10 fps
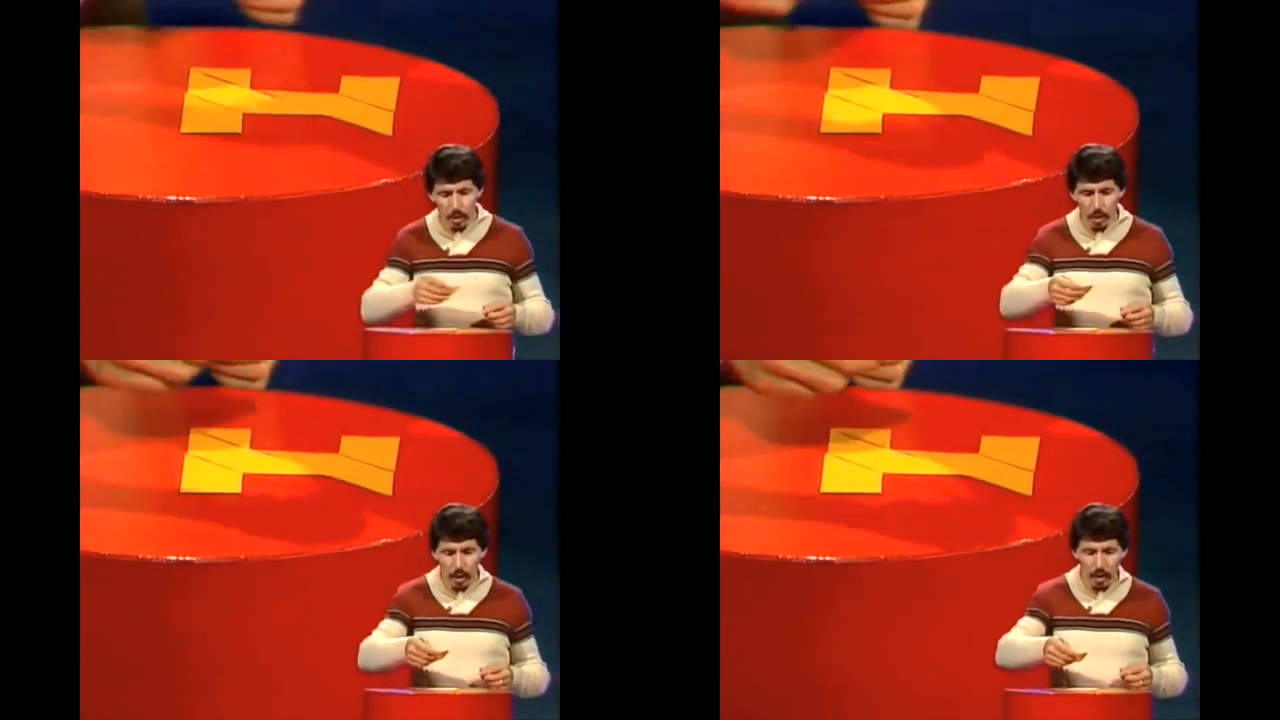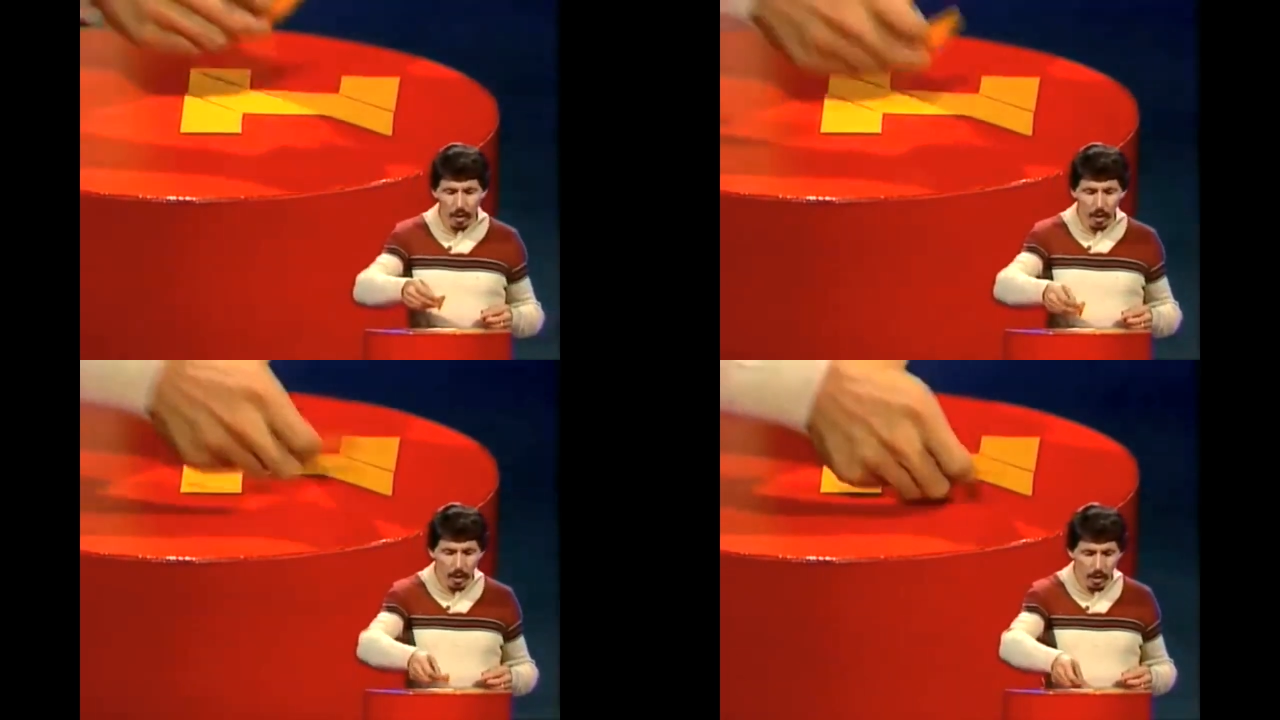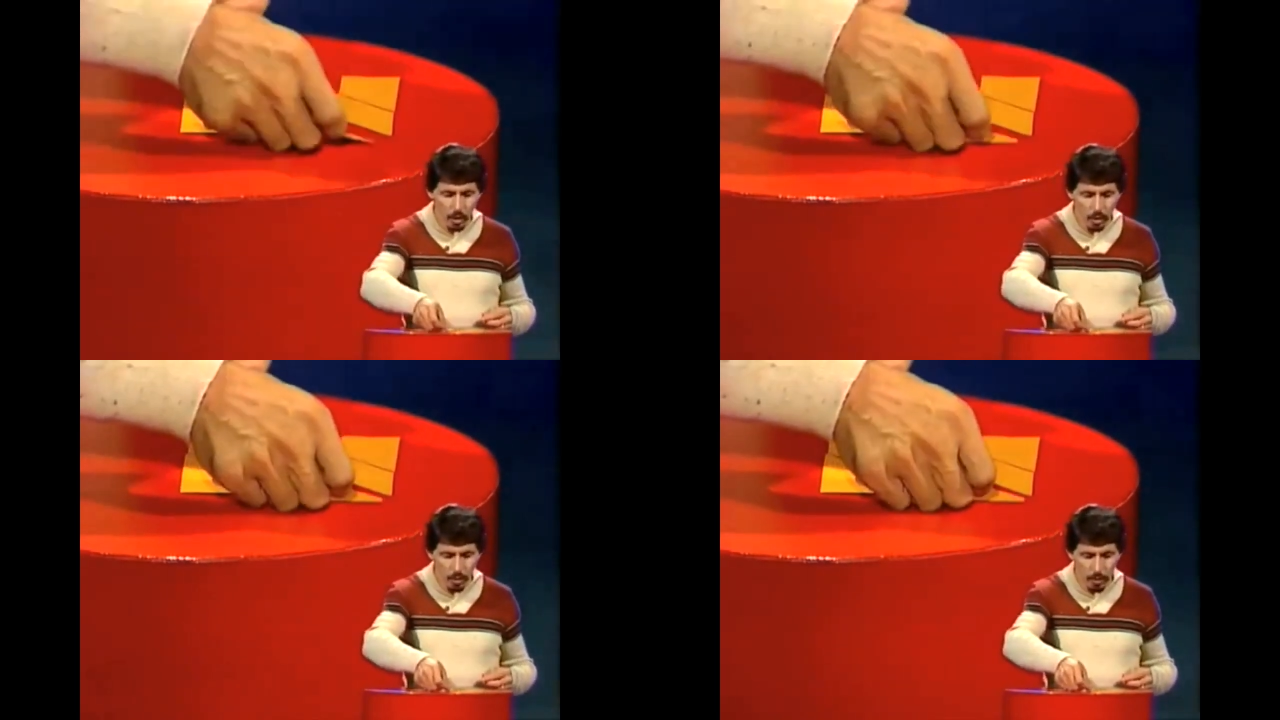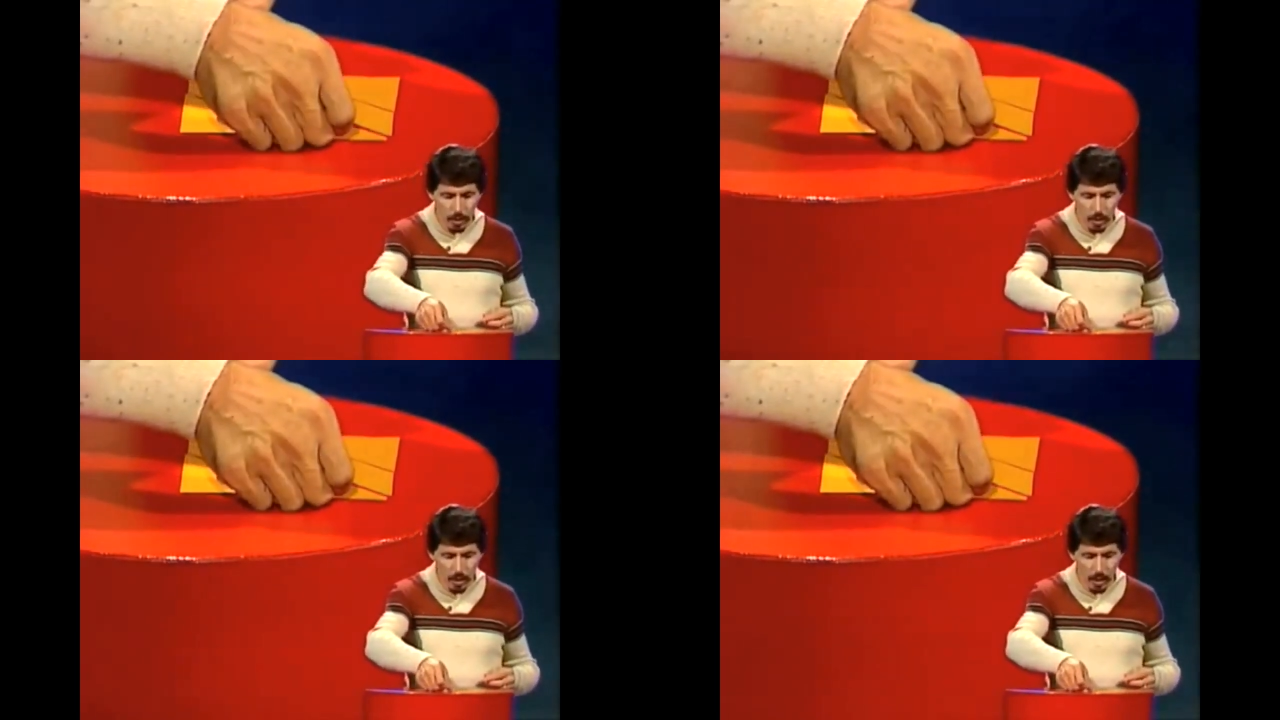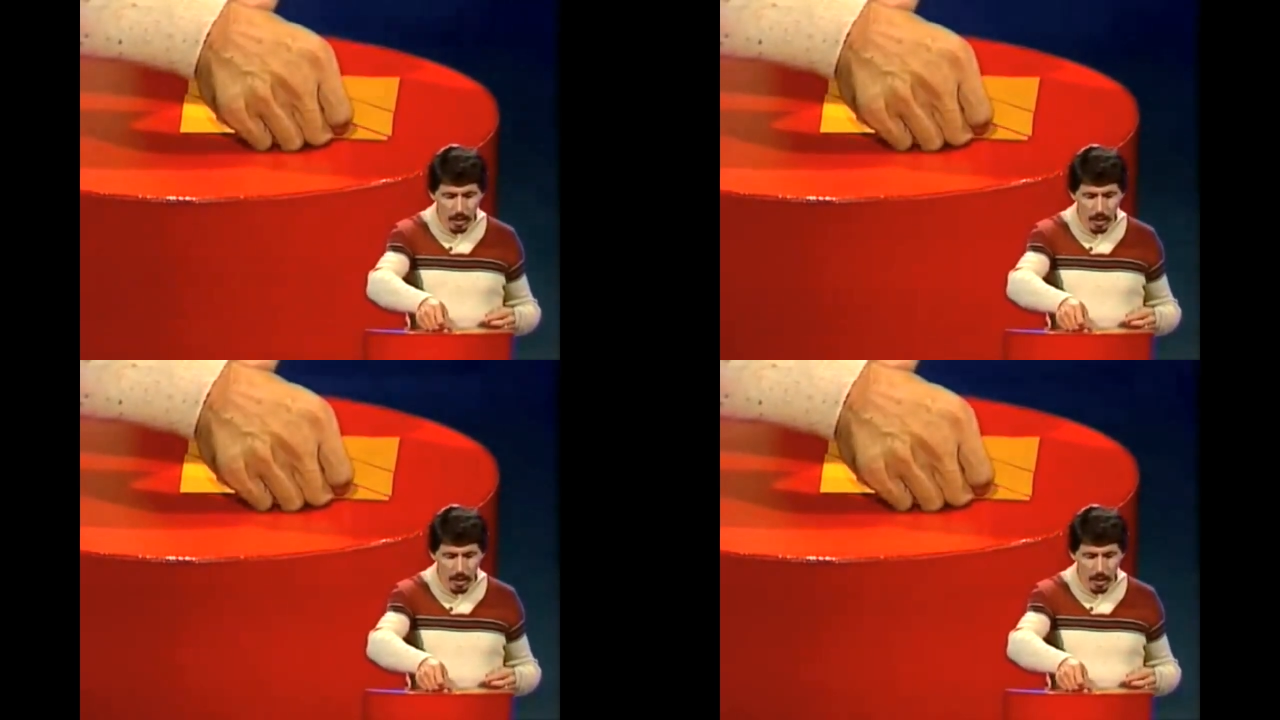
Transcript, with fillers: side, and a short piece down